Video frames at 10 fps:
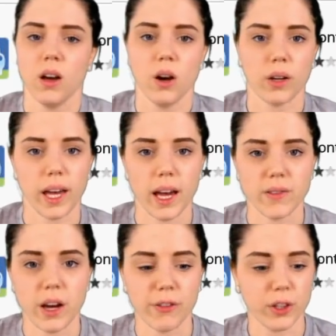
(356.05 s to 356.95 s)
Okay, I've
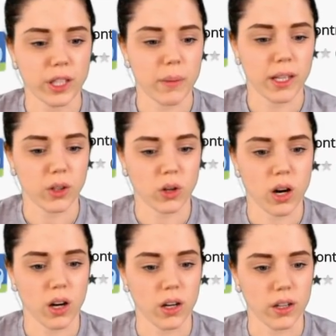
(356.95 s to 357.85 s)
now filled out my little
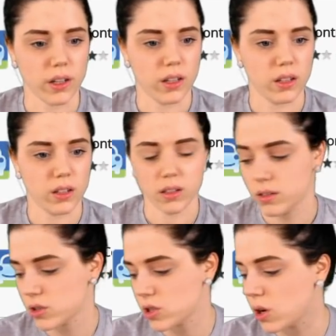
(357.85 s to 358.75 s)
card.
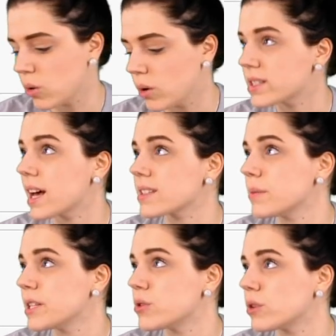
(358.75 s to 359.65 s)
So it's
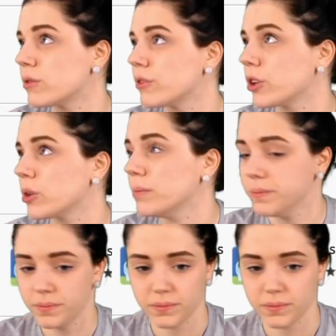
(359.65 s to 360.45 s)
asking me to confirm.